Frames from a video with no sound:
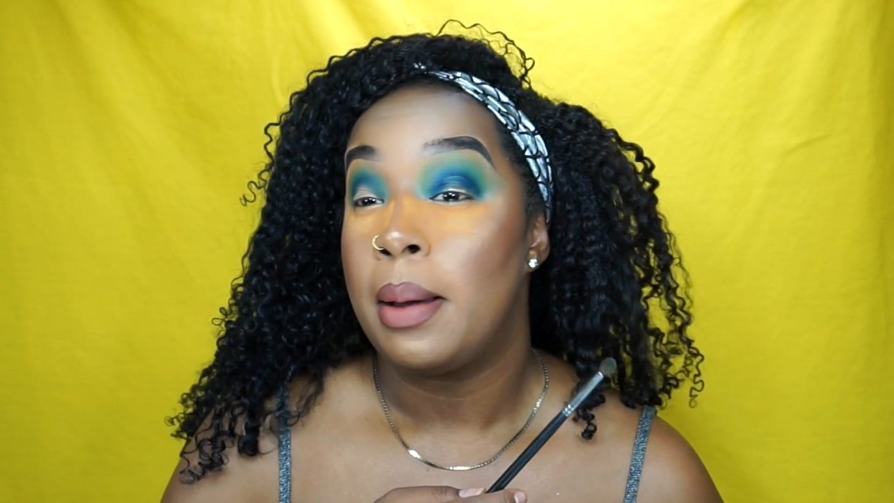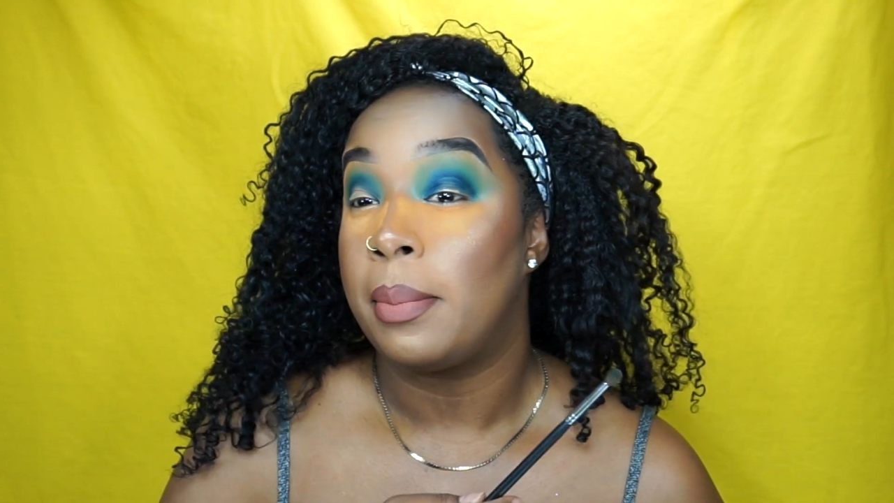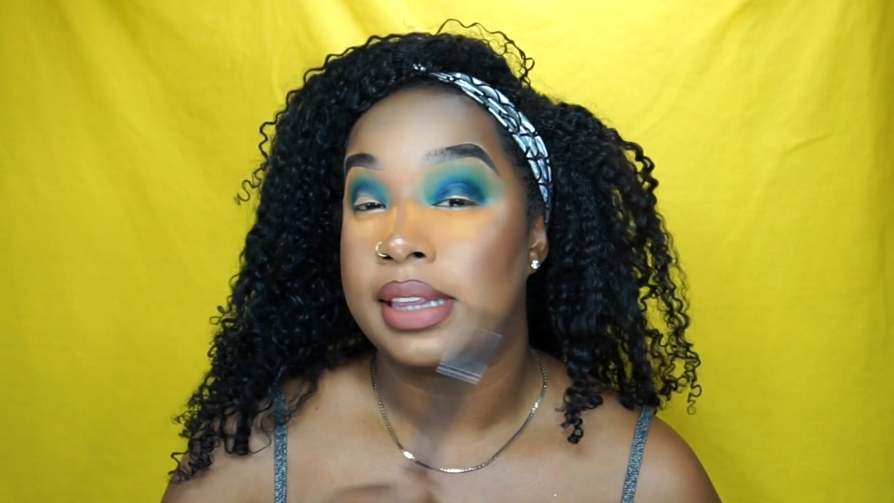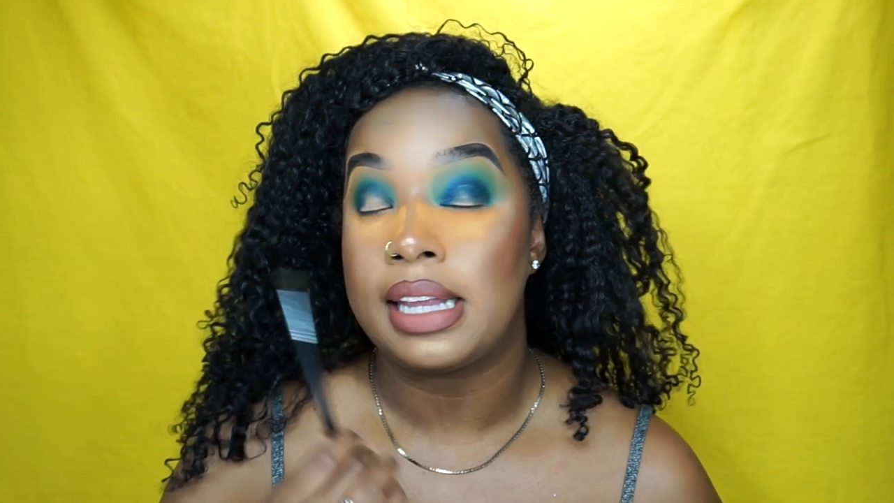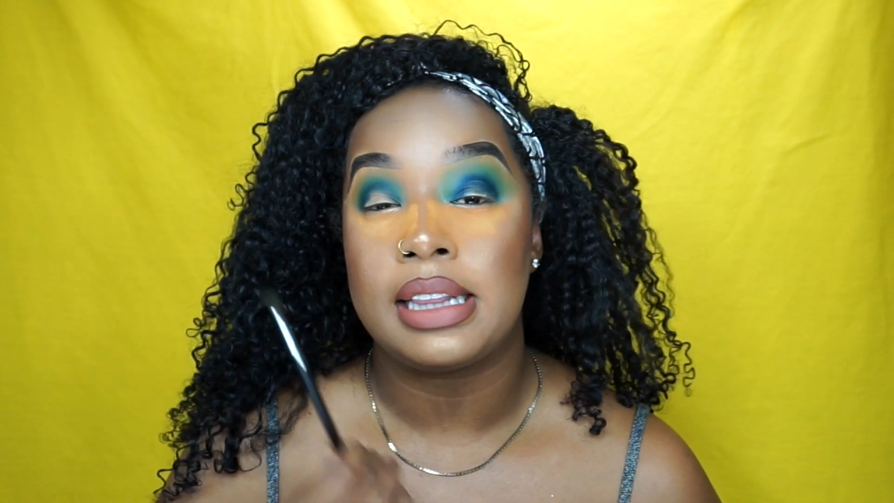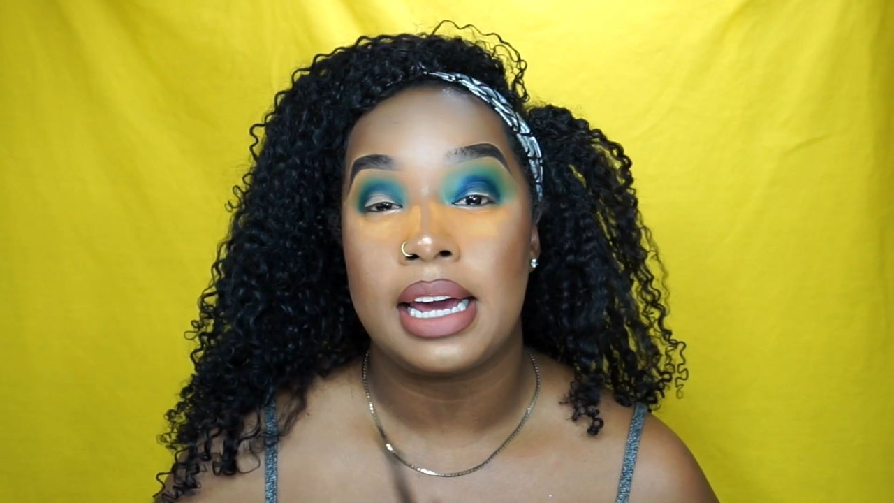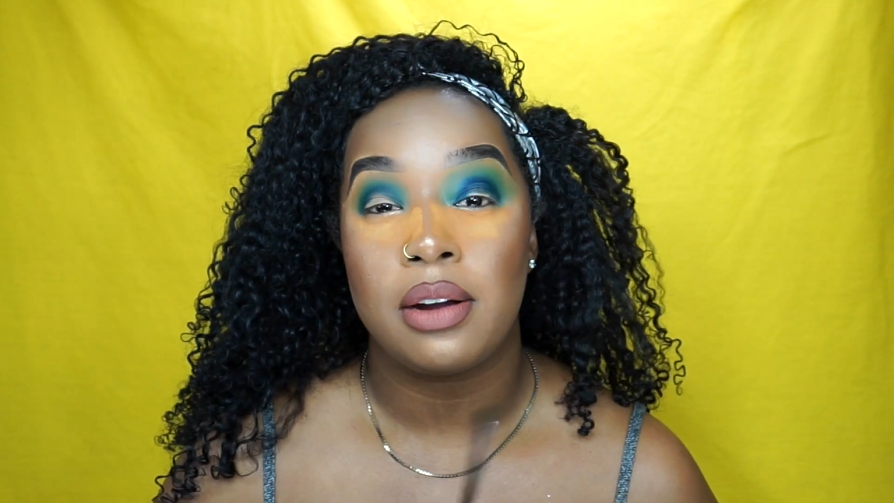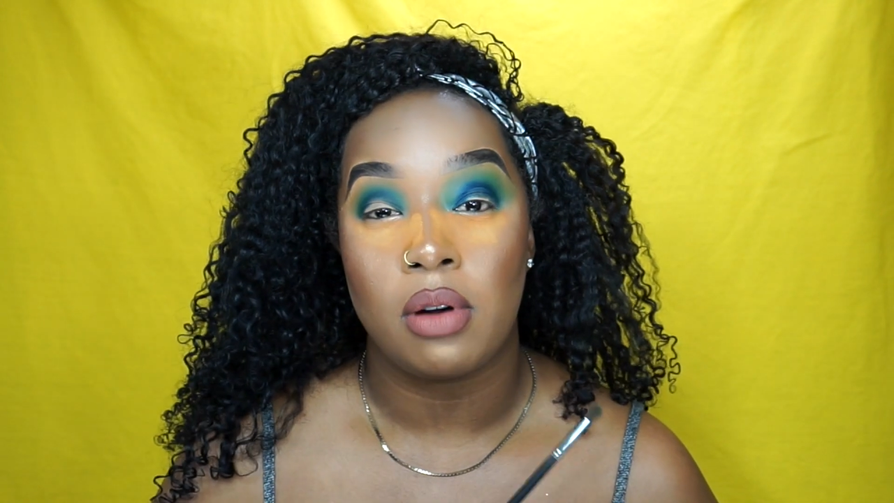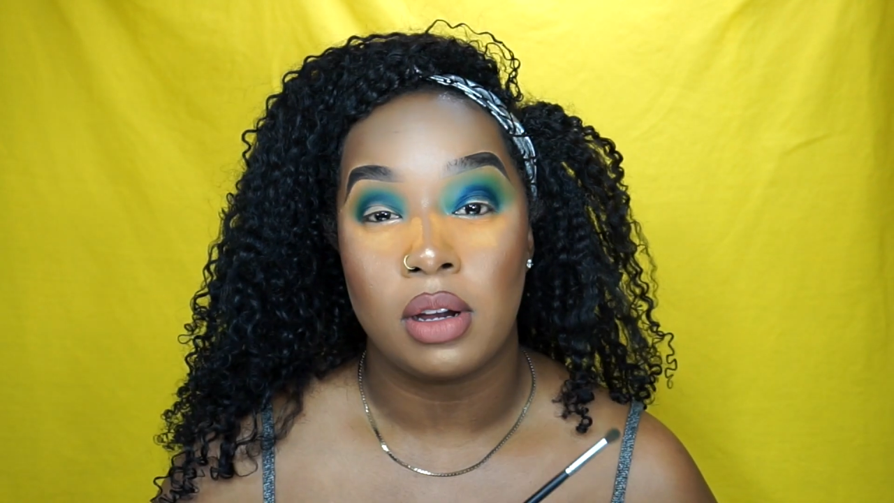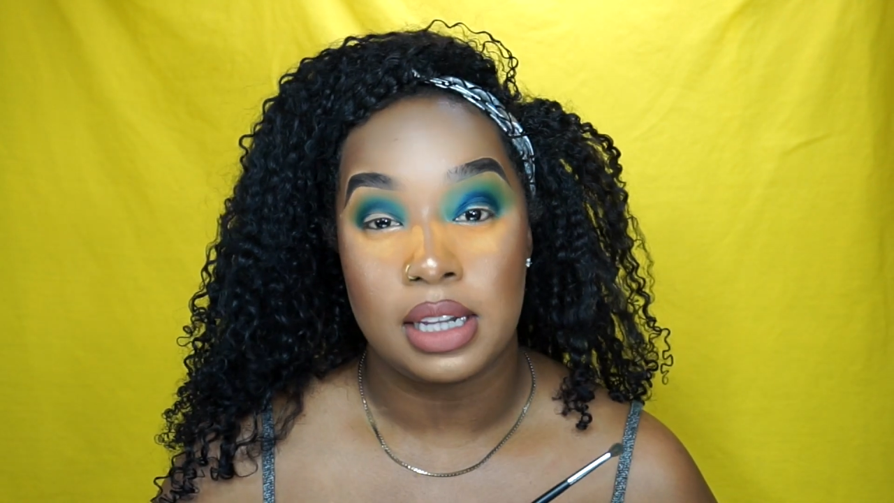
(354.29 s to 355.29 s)
But then
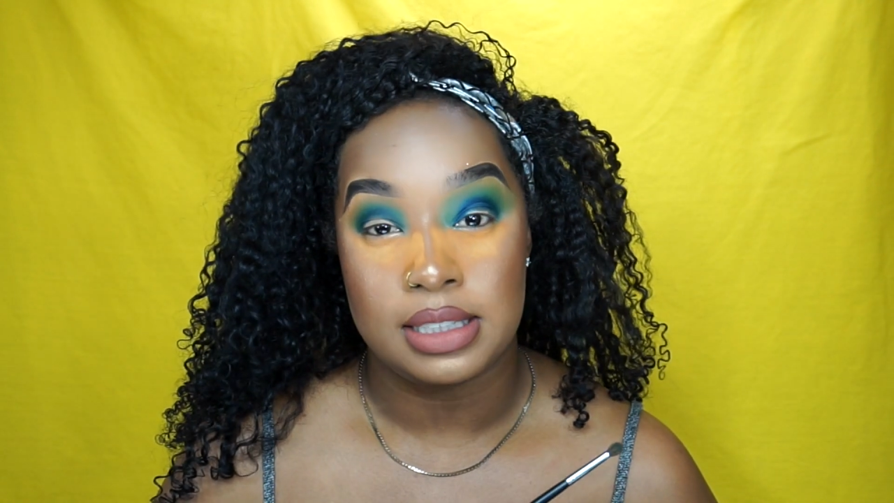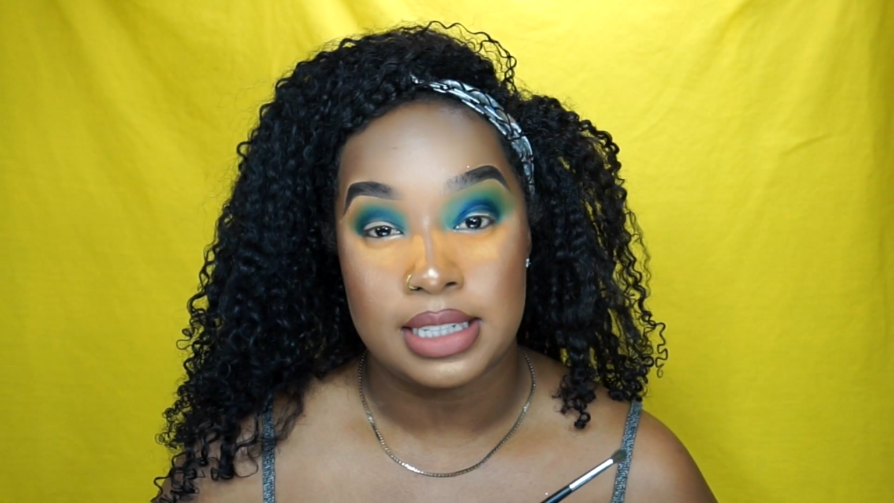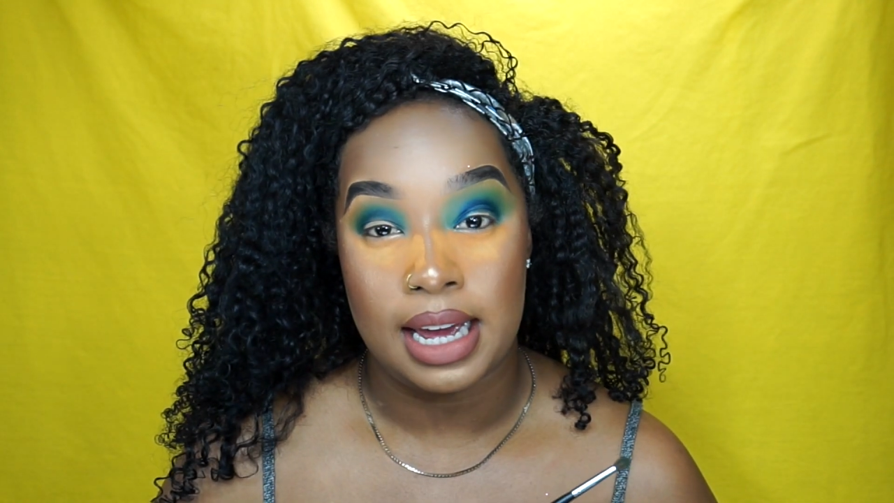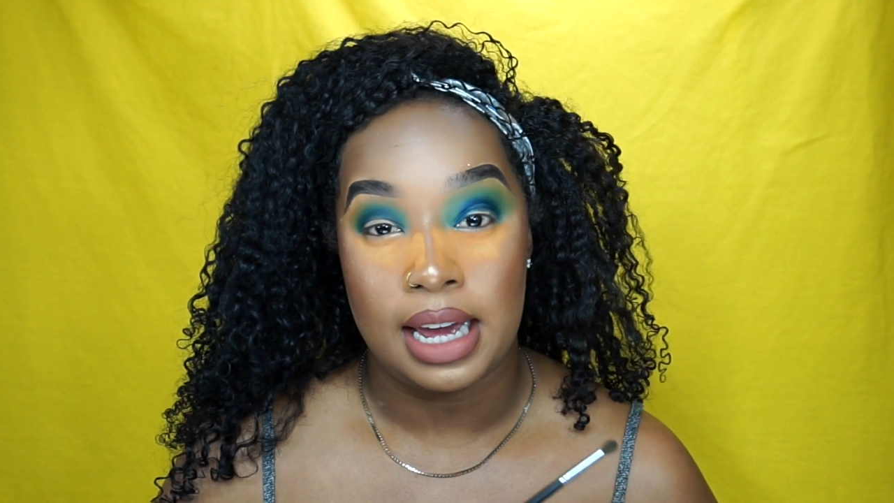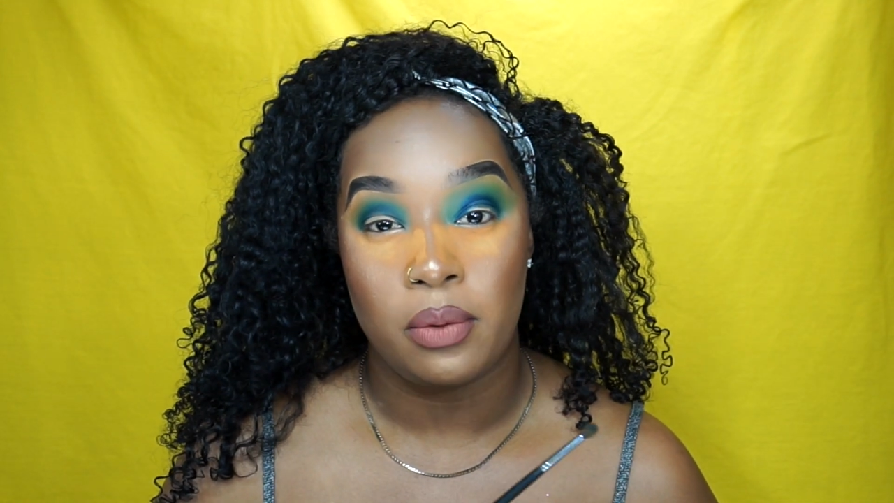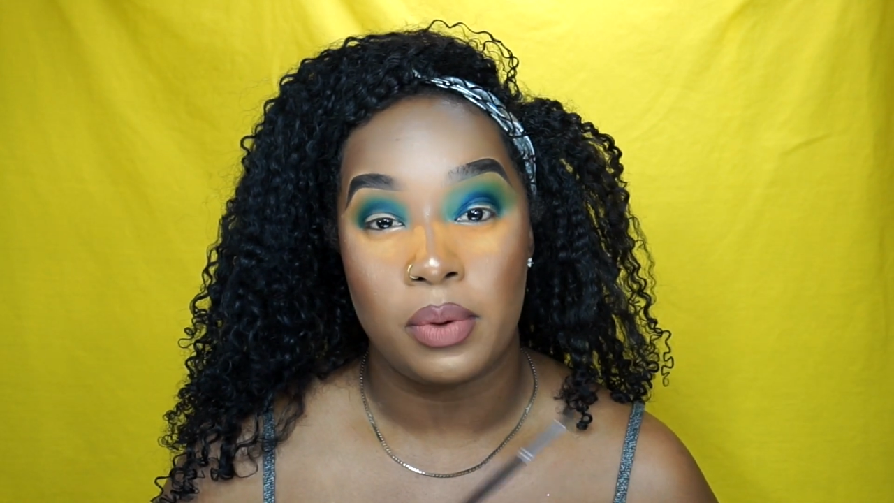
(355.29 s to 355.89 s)
later on the day